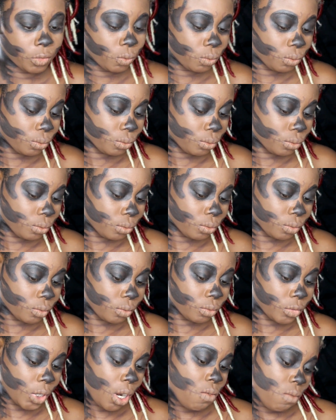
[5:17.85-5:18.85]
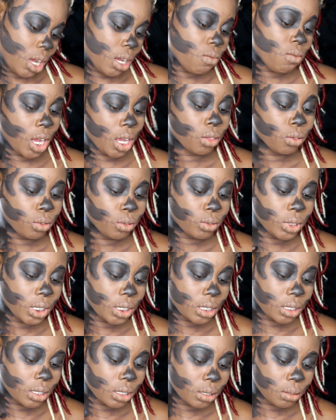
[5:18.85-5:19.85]
I put a skirt over
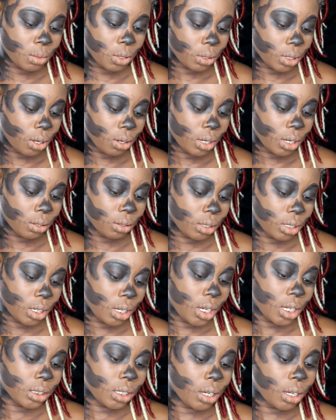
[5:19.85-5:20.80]
my upper half,